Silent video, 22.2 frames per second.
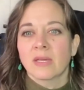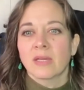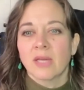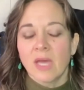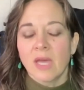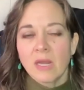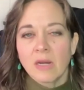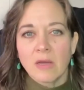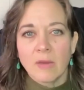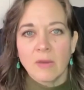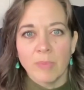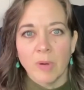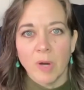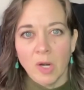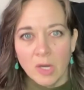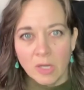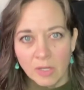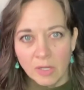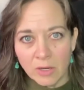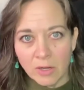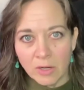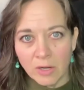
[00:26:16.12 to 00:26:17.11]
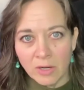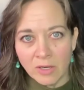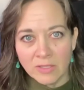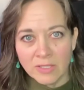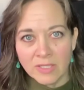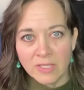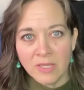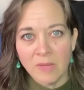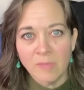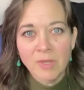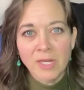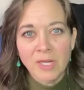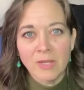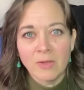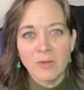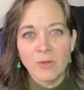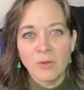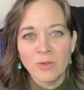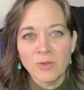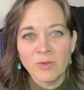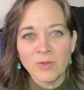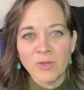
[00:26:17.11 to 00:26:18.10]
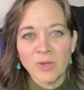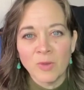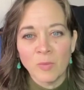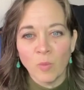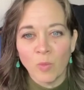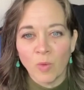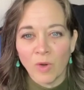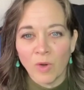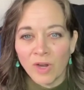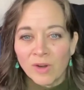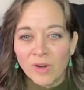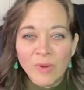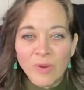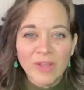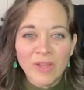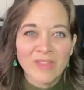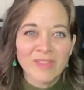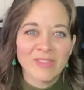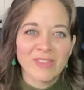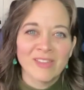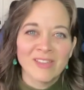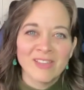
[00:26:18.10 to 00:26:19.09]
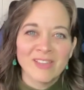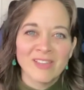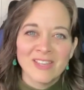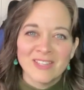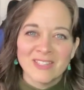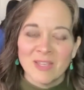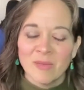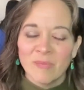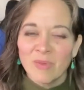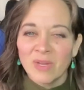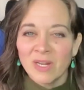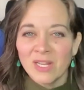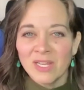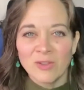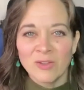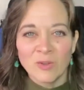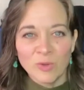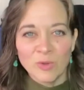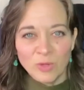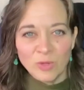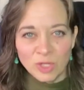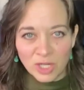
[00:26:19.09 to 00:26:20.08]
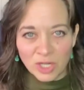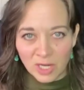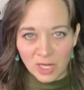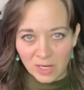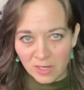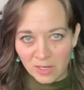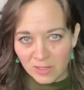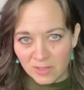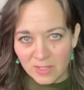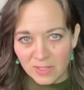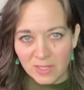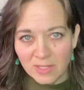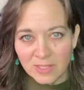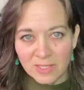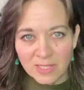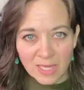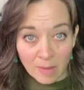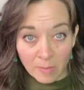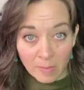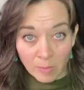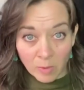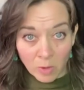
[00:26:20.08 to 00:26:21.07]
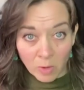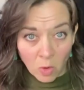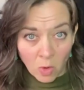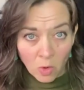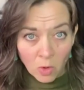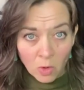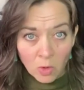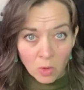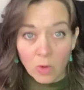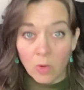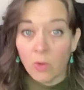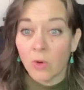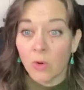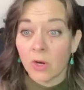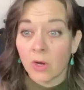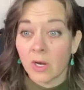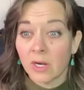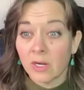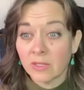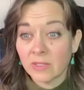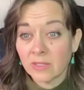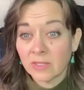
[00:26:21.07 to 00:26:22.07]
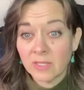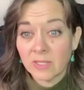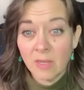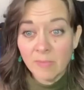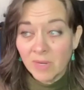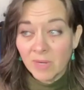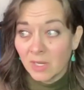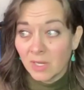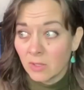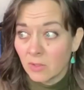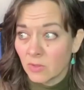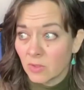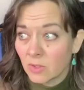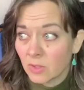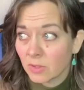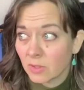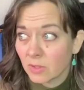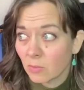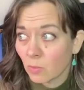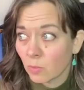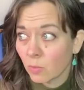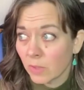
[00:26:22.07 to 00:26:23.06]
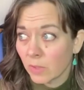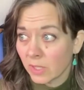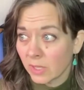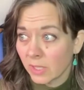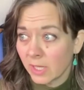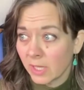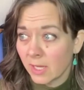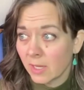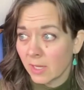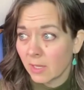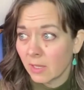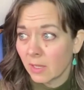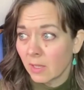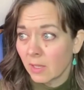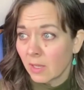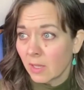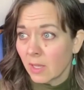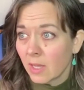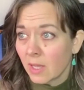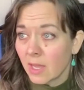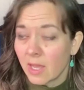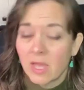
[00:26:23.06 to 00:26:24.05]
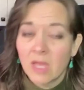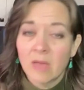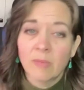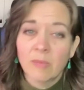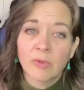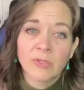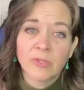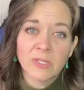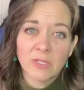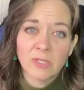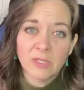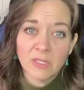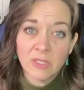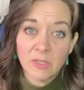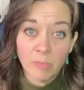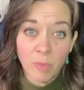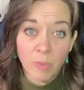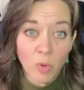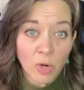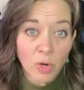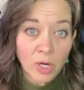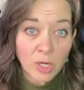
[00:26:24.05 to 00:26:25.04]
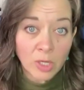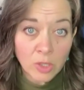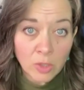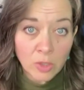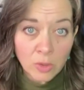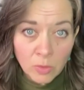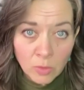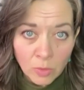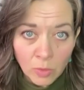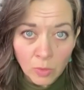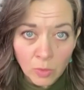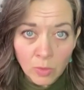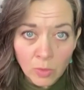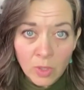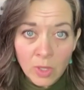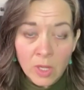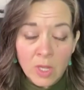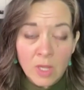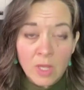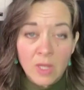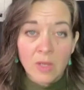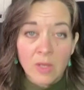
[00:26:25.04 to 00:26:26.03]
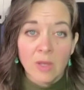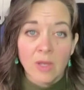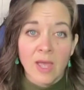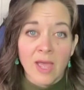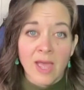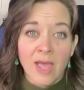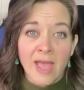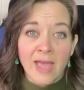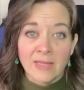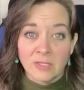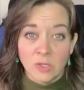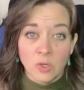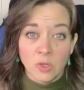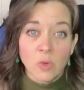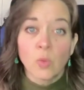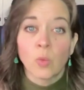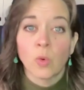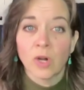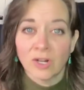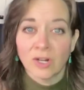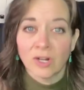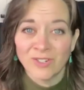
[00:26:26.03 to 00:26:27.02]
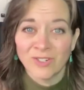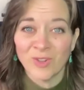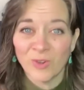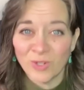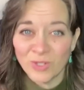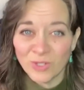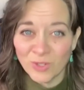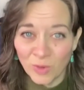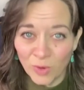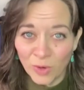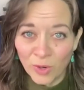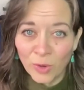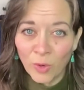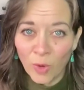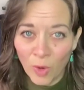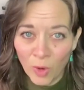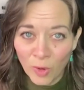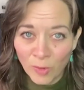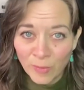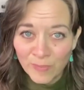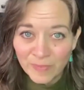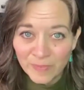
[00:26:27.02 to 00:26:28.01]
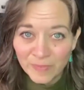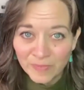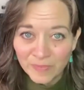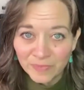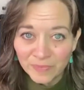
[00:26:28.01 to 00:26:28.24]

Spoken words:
get a partner, somebody who you can work with, somebody who shares the same goal, or somebody who's really able to support you as you work towards your goal.